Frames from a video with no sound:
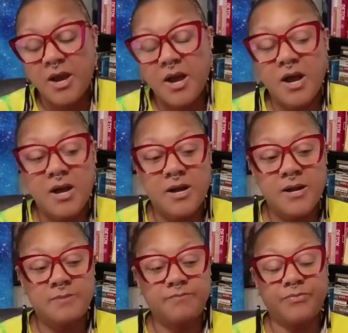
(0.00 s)

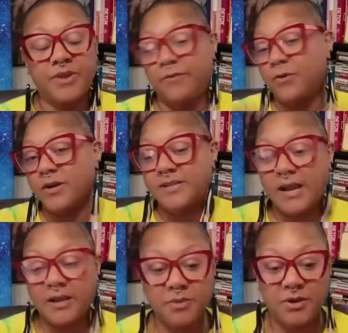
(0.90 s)
Of course
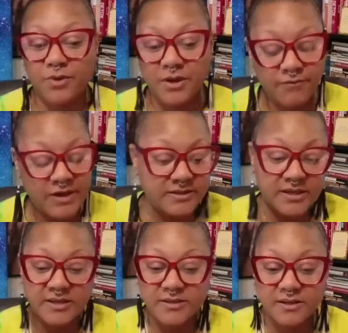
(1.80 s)
that could be
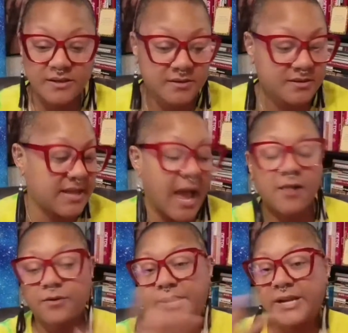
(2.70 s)
reinvested into
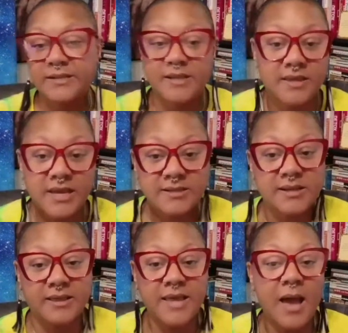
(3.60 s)
salaries and things
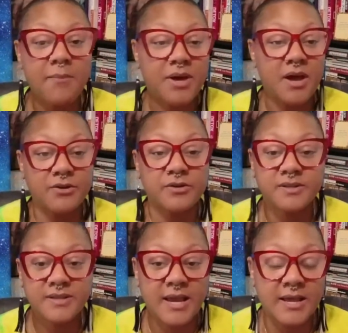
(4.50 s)
like that, but
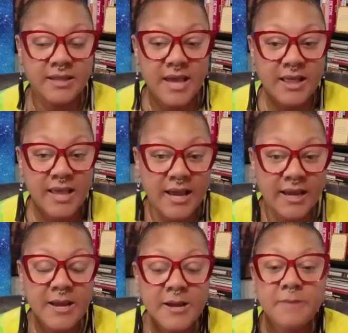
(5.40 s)
understand that
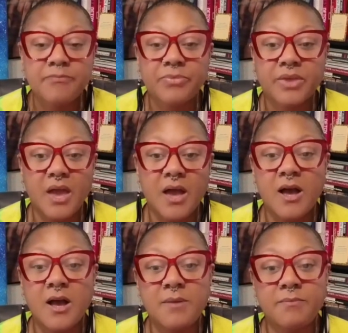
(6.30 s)

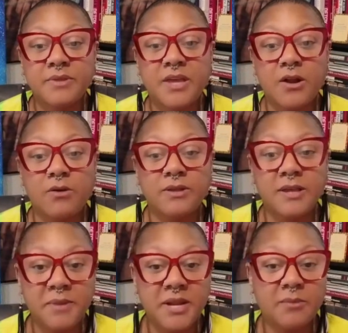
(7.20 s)

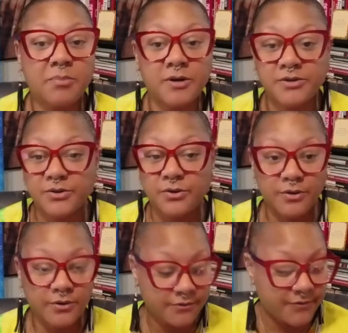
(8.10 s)
limiting
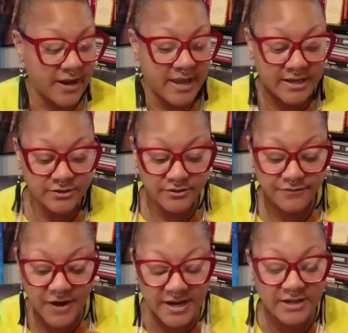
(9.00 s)
personal
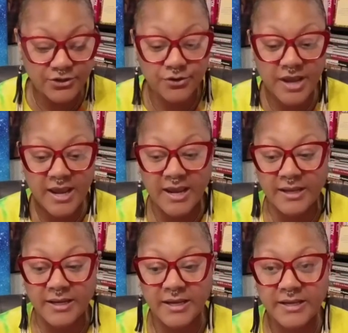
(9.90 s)
financial
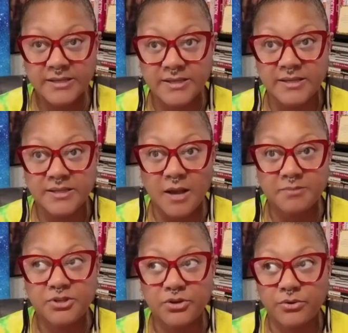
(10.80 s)
gain it's up
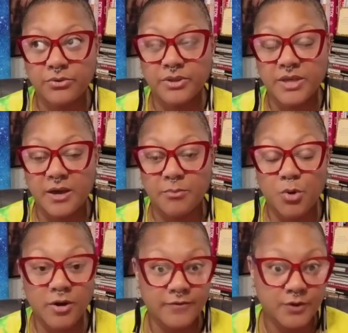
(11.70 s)
to the
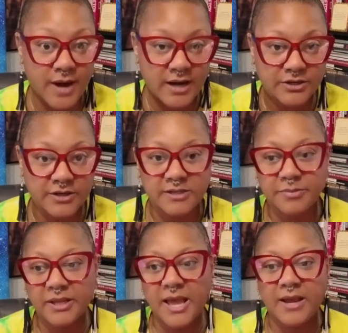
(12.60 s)
board of directors to
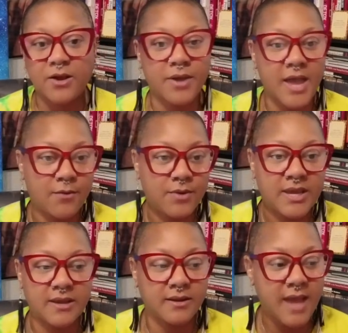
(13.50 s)
be like, okay, we
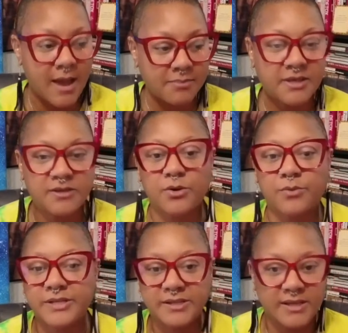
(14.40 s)
can cap this, or
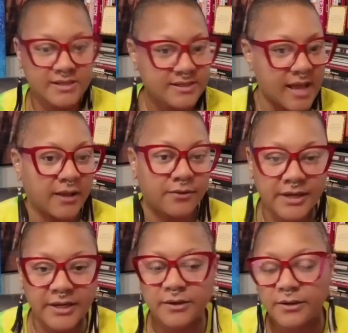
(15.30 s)
we see the
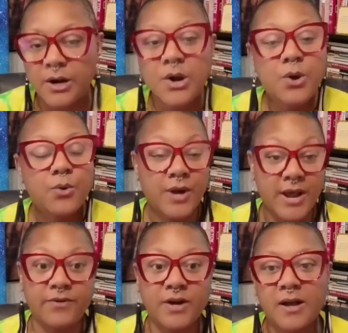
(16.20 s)
salary or
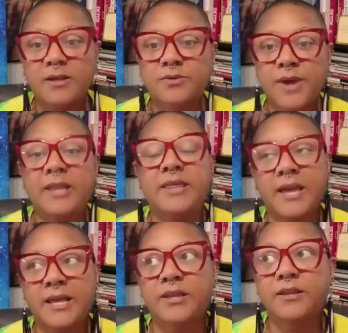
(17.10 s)
whatever else, right?
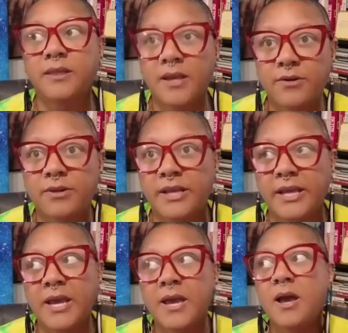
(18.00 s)
They
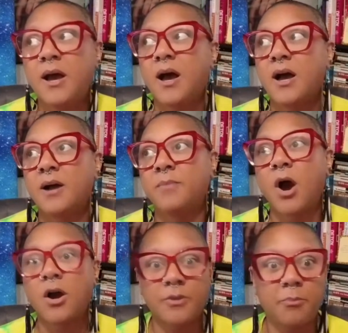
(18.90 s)
literally
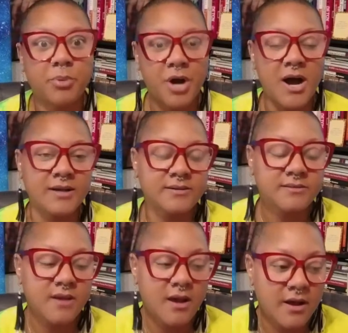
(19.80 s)
are the
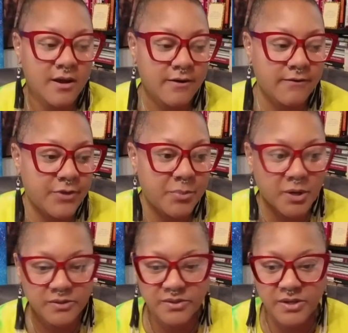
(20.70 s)
boss of the
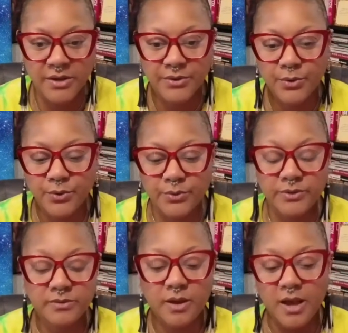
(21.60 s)
person
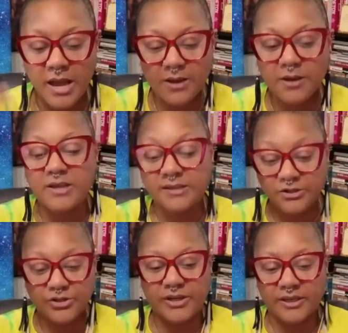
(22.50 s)
who's
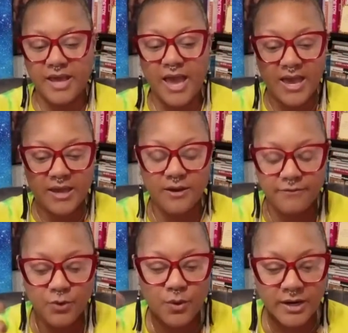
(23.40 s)
essentially the head of
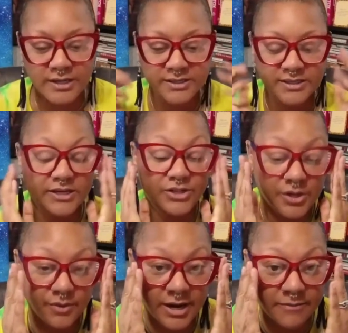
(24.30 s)
the organization,
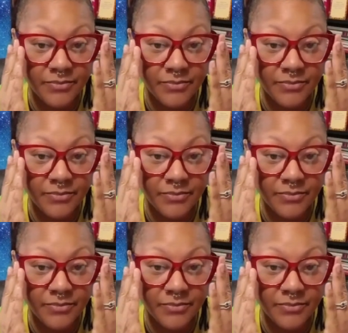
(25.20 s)
right?